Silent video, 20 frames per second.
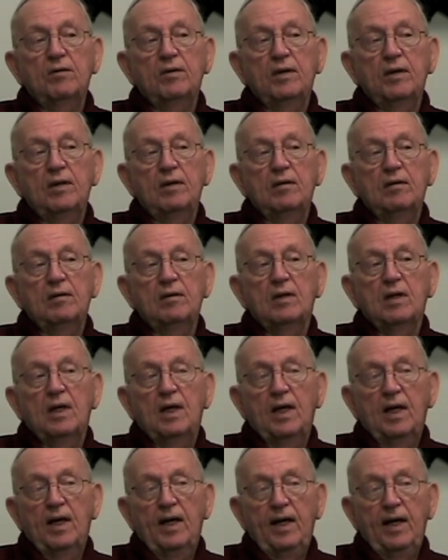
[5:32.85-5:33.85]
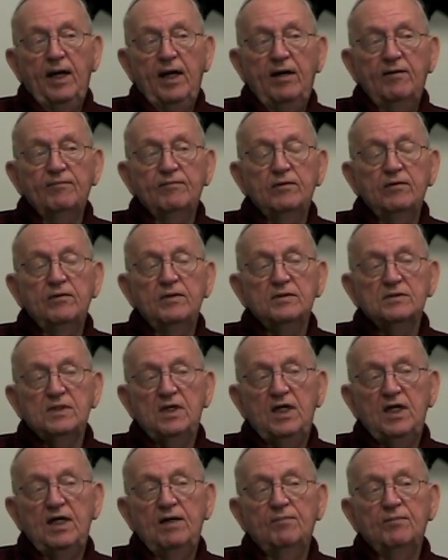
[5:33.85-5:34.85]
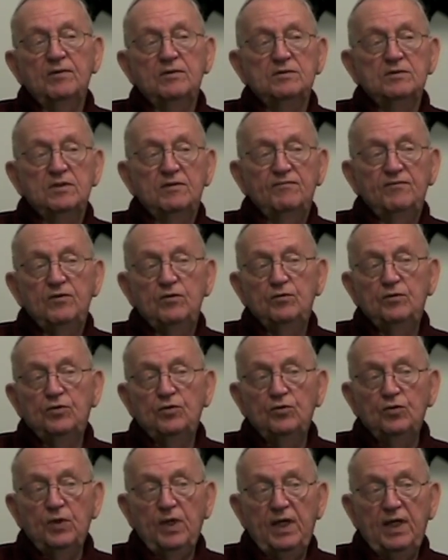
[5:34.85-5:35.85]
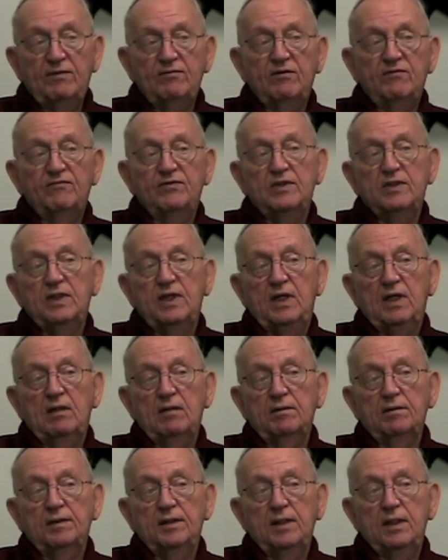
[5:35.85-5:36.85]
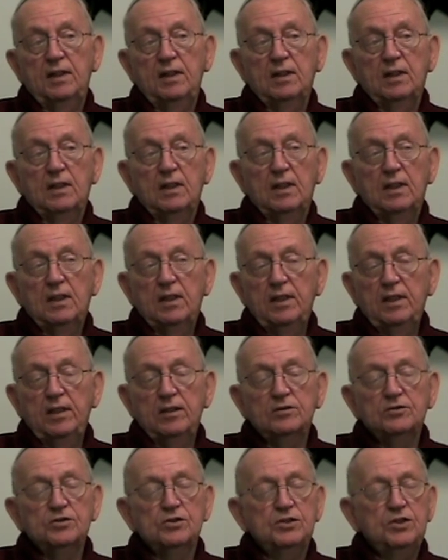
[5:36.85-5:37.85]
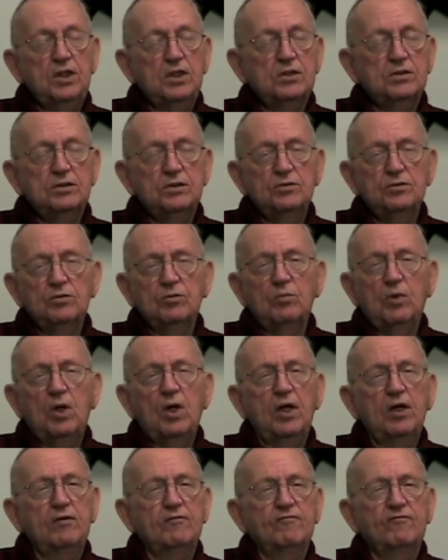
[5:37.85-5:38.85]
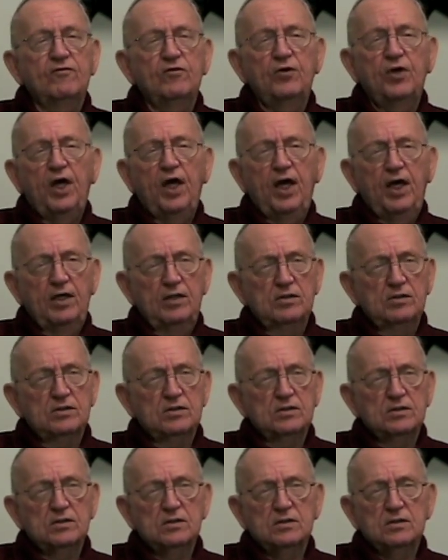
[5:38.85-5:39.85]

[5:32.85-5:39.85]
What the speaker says: And after this happens, if you do have a fatality, it sticks in your mind for days.